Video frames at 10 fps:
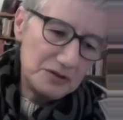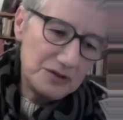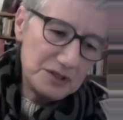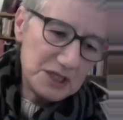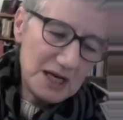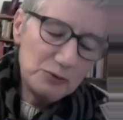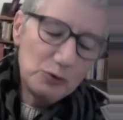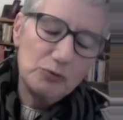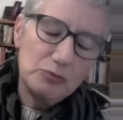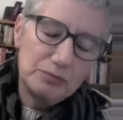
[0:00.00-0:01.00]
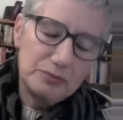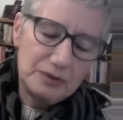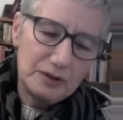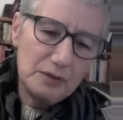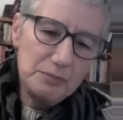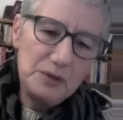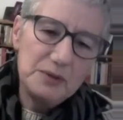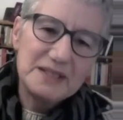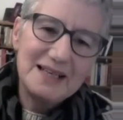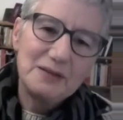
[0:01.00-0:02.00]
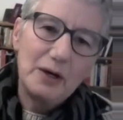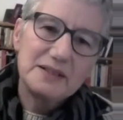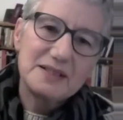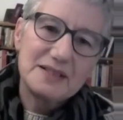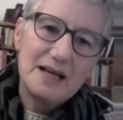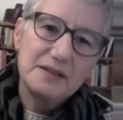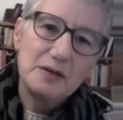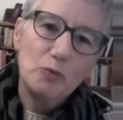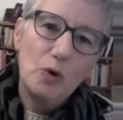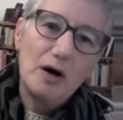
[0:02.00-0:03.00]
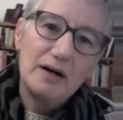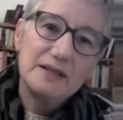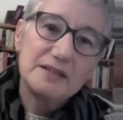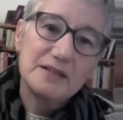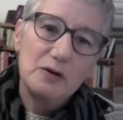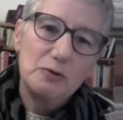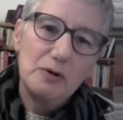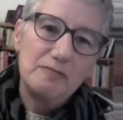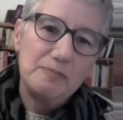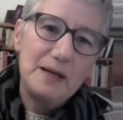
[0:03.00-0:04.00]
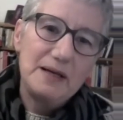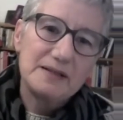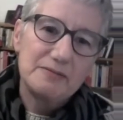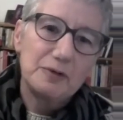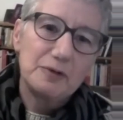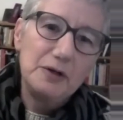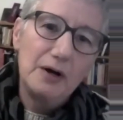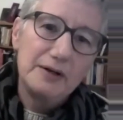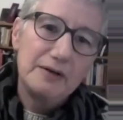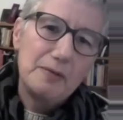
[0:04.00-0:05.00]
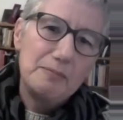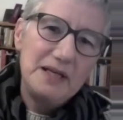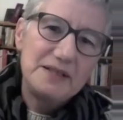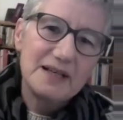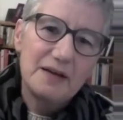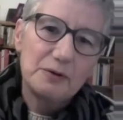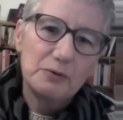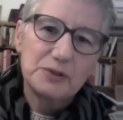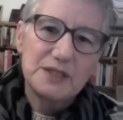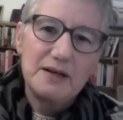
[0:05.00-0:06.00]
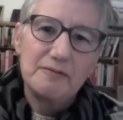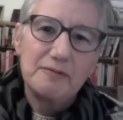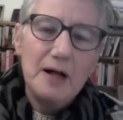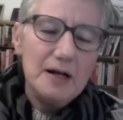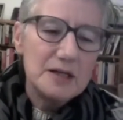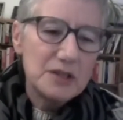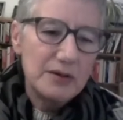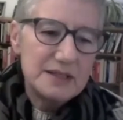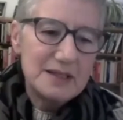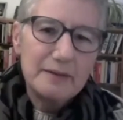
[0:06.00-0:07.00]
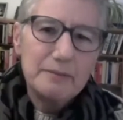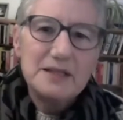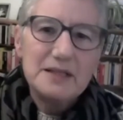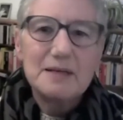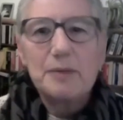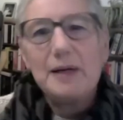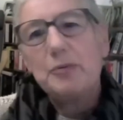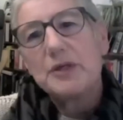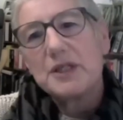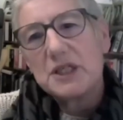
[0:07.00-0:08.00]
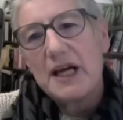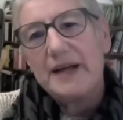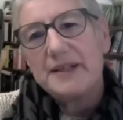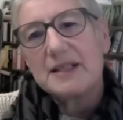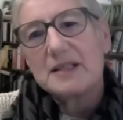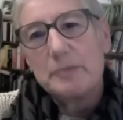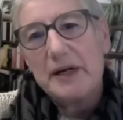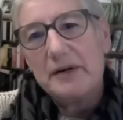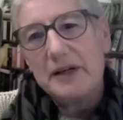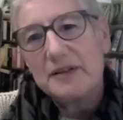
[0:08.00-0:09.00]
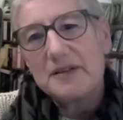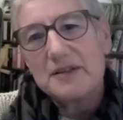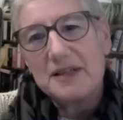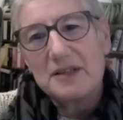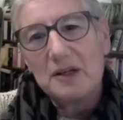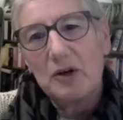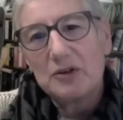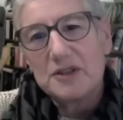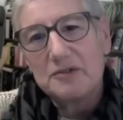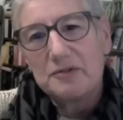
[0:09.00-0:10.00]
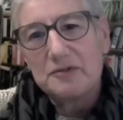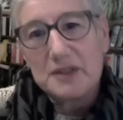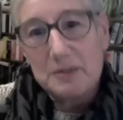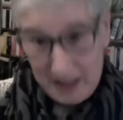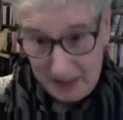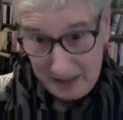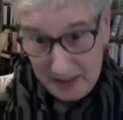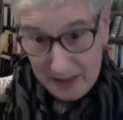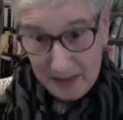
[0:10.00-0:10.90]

the general community and not understanding why. So of being different, you know, and of meeting other so it's like meeting people with a shared experience is a lot of, to me,